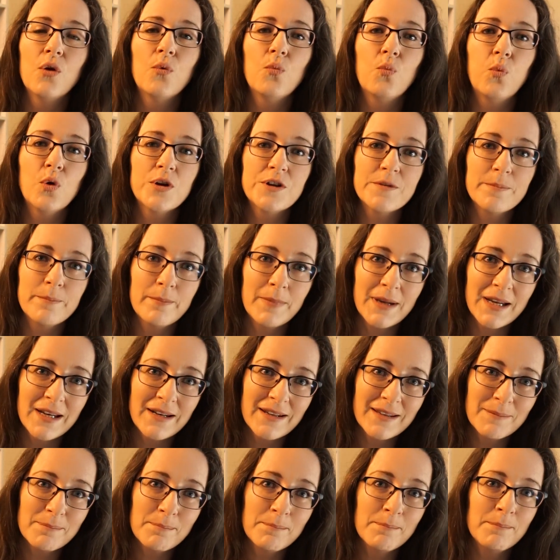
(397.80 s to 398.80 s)
which made
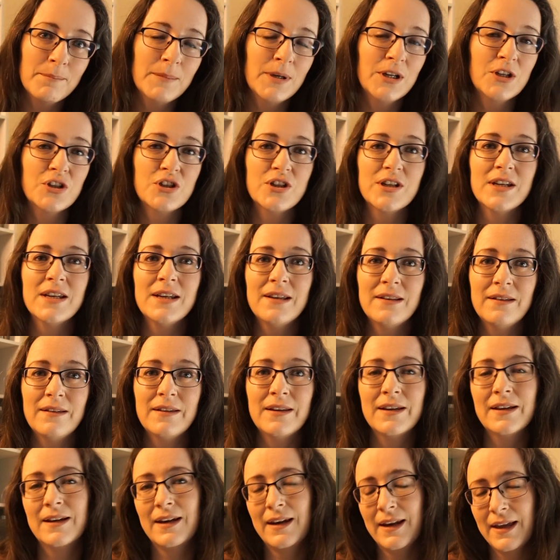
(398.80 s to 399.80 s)
it much
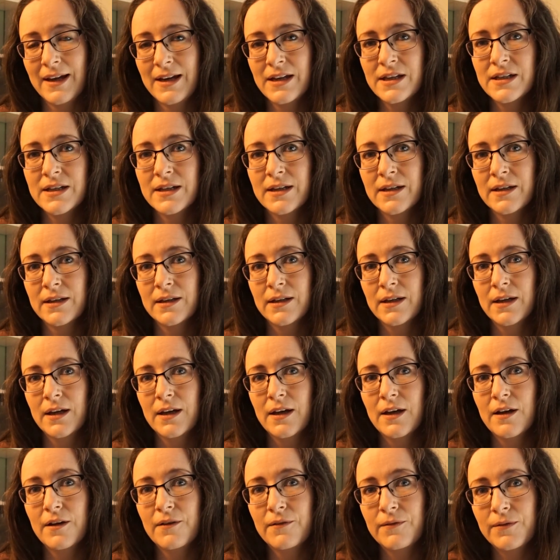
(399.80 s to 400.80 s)
easier later
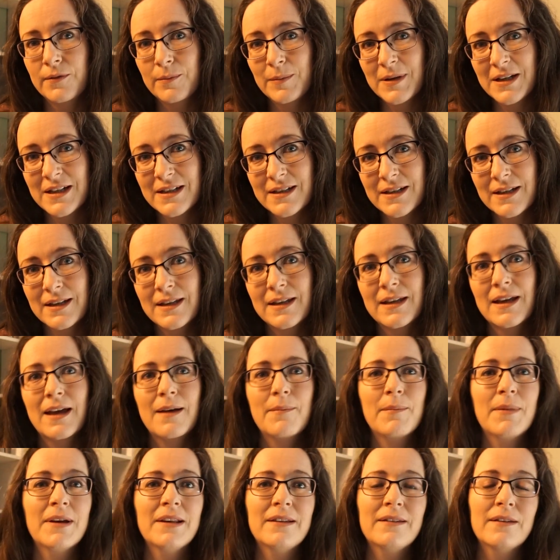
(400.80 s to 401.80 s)
for me to
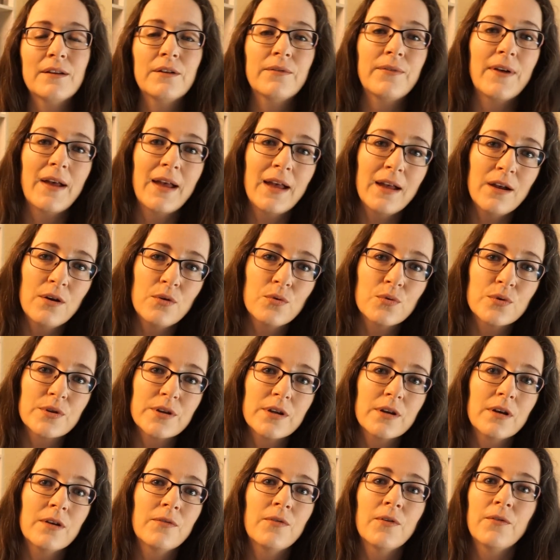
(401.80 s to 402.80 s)
get myself out
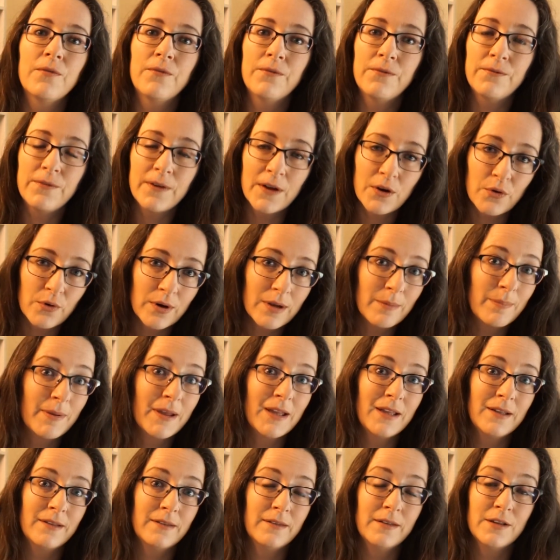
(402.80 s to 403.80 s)
of a very
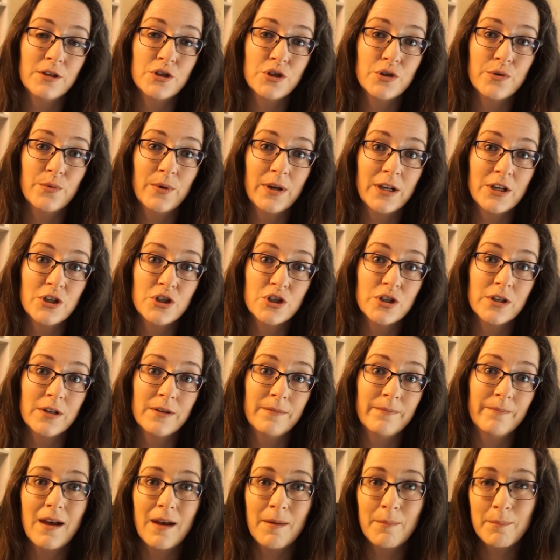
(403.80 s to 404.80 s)
bad
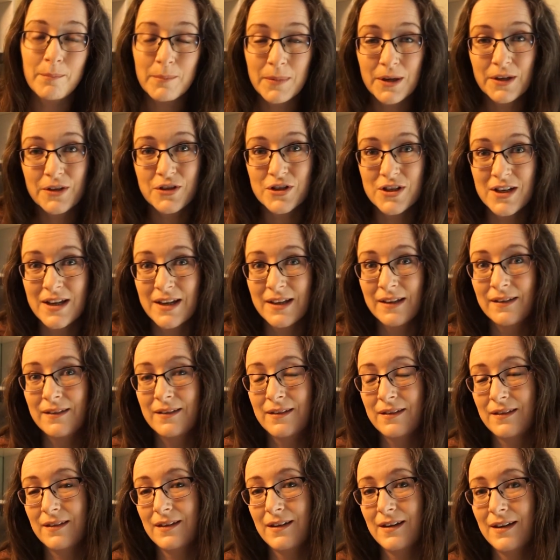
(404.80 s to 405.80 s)
situation. And much
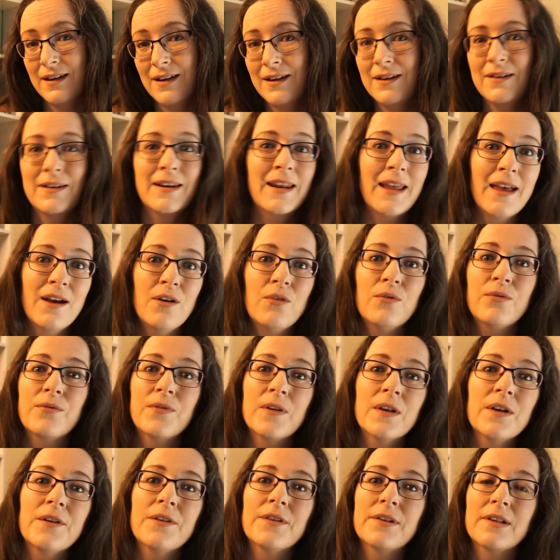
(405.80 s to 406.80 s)
as it now
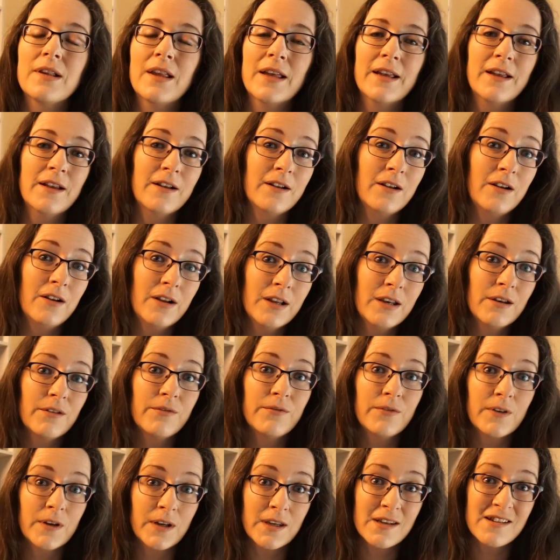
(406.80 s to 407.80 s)
feels like a kind of
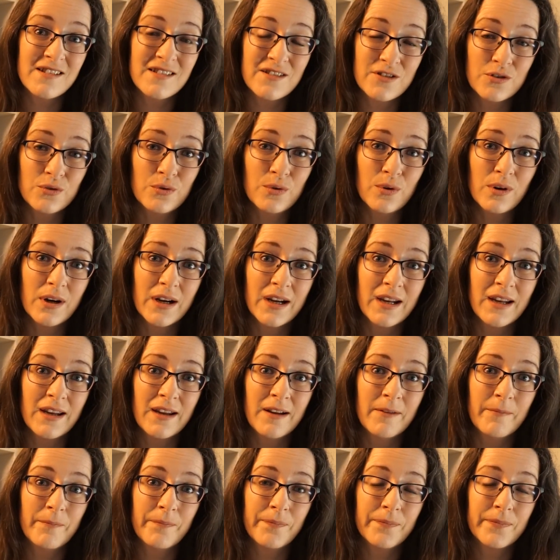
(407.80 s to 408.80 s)
funny
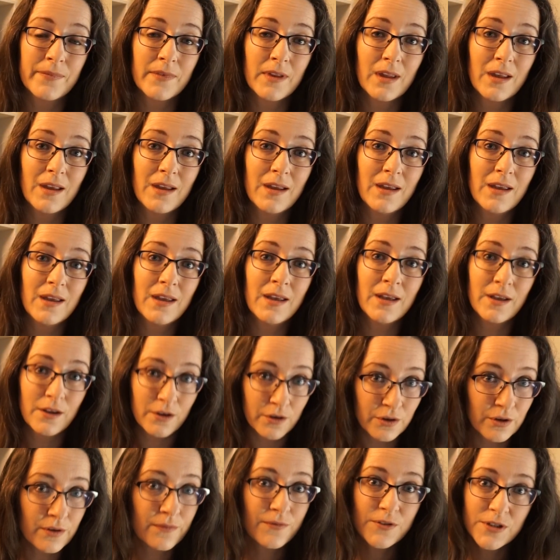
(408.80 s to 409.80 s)
story, it
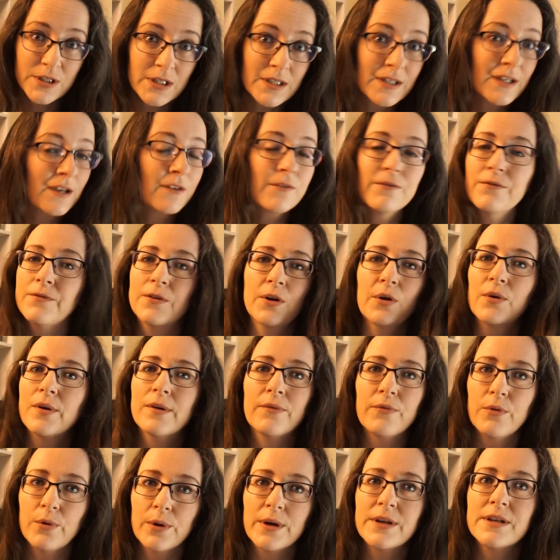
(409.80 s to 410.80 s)
could have turned out very,
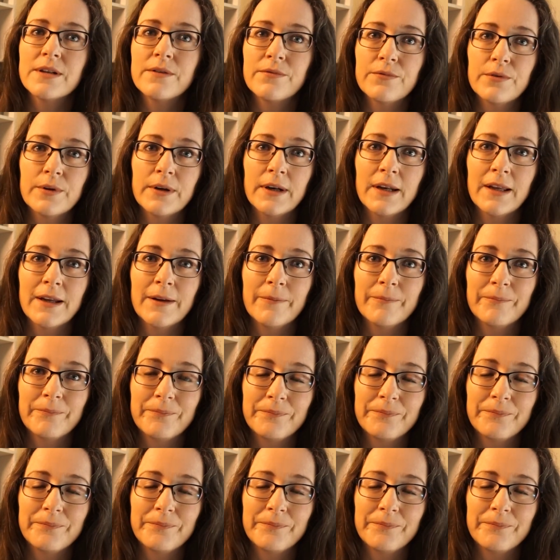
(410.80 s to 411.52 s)
very differently.